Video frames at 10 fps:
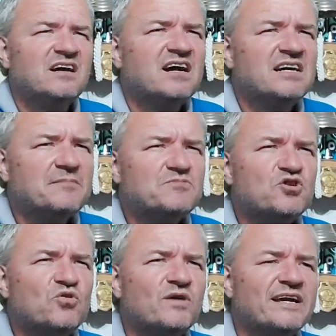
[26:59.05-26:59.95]
And I'm
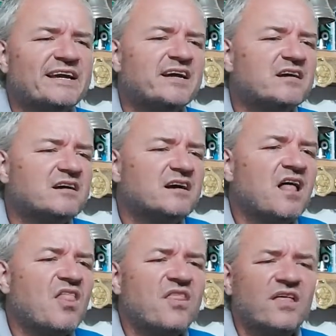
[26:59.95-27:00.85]
talking the